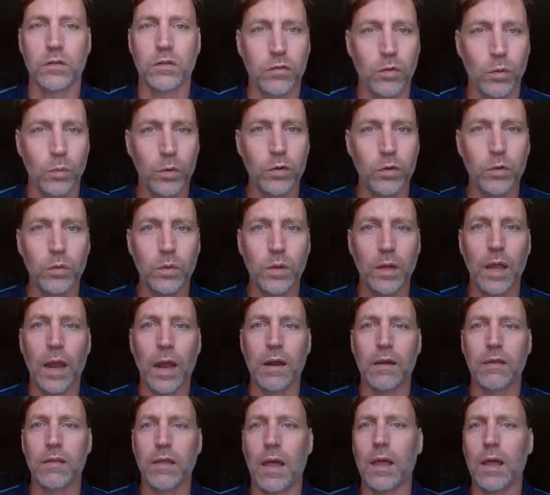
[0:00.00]
So we'll do a lot
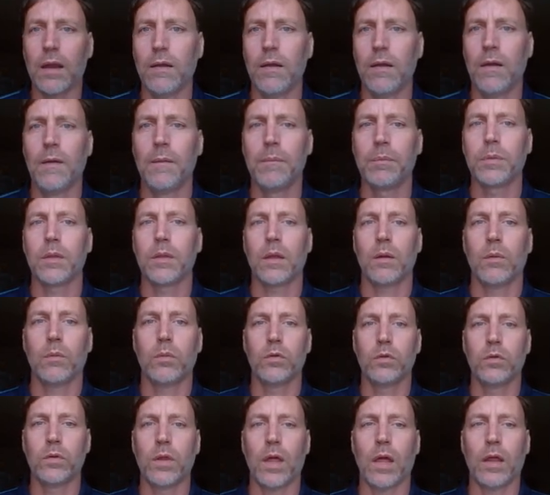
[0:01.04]
of that. We'll
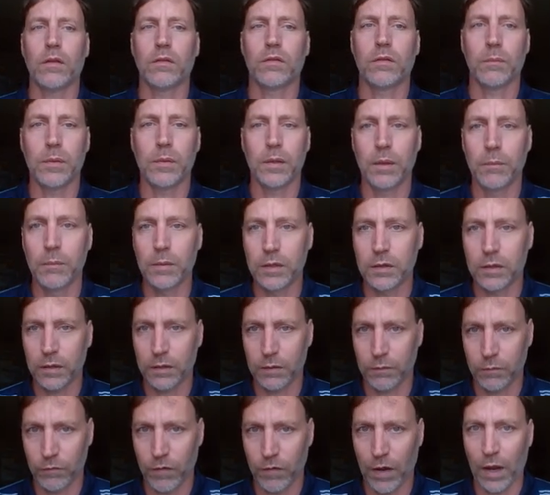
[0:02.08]
do that in some
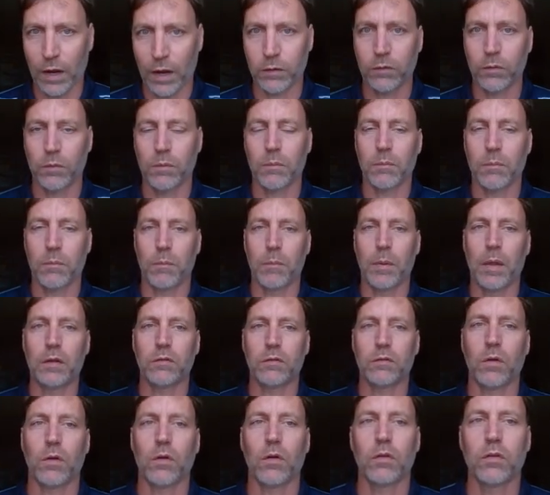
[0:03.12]
limited factor
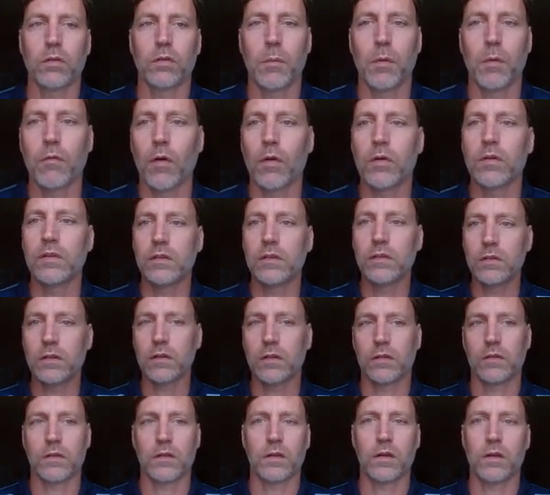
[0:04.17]
based on some of our
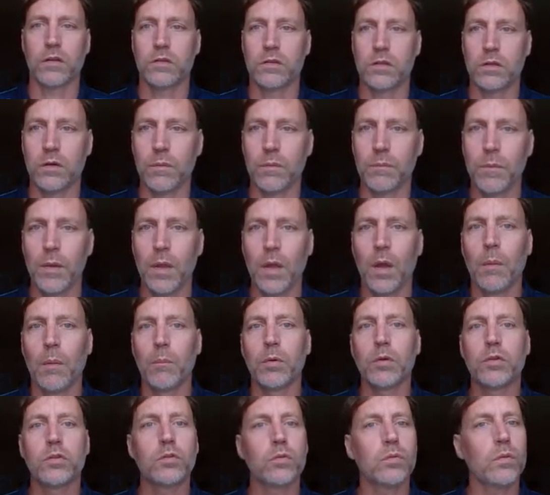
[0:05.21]
distancing this year.
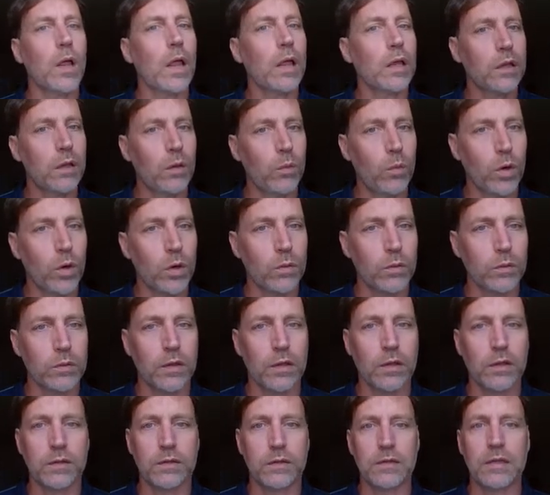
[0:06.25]
But you're likely to work with
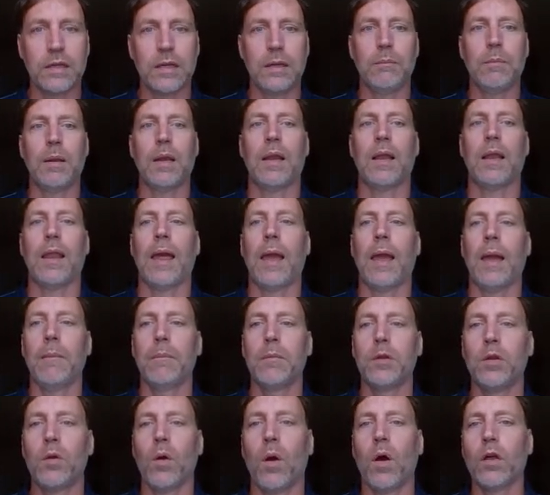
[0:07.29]
a team in a lab.
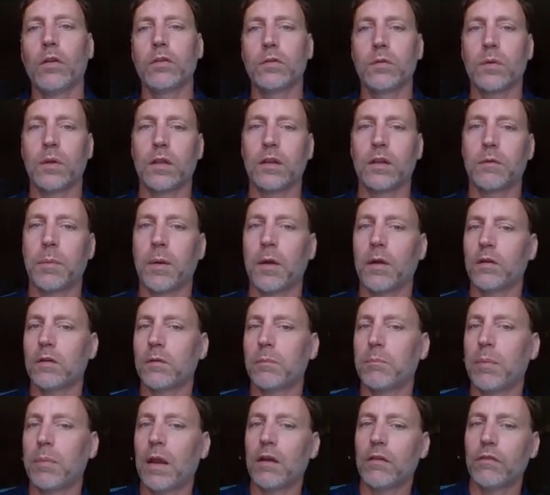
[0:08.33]
You also experience
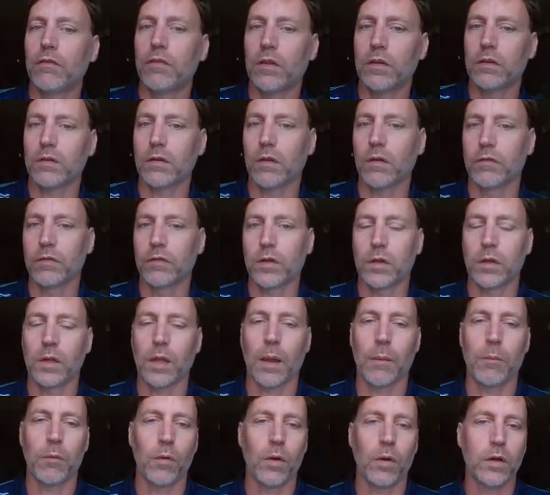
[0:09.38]
benefits of
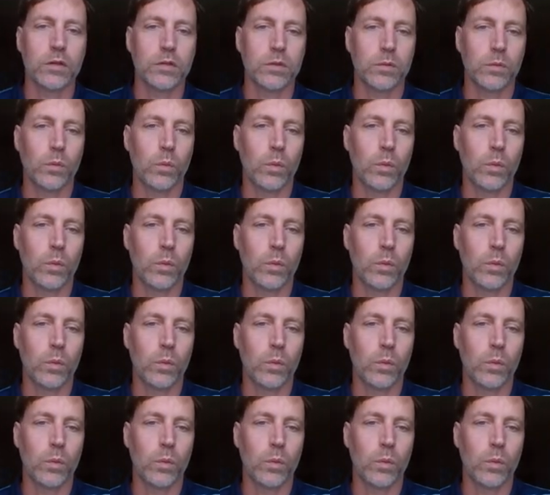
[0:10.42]
collaboration.